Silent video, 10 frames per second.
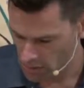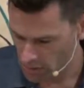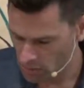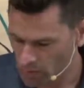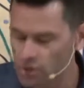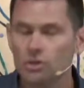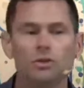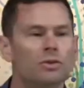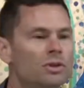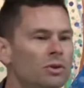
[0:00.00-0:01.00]
What did
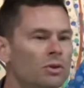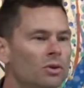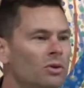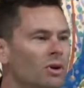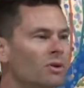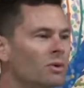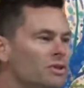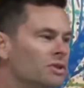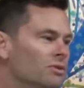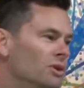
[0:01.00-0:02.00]
you do
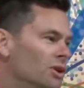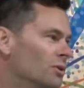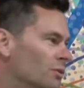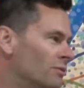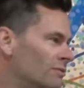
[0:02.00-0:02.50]
once you knew?"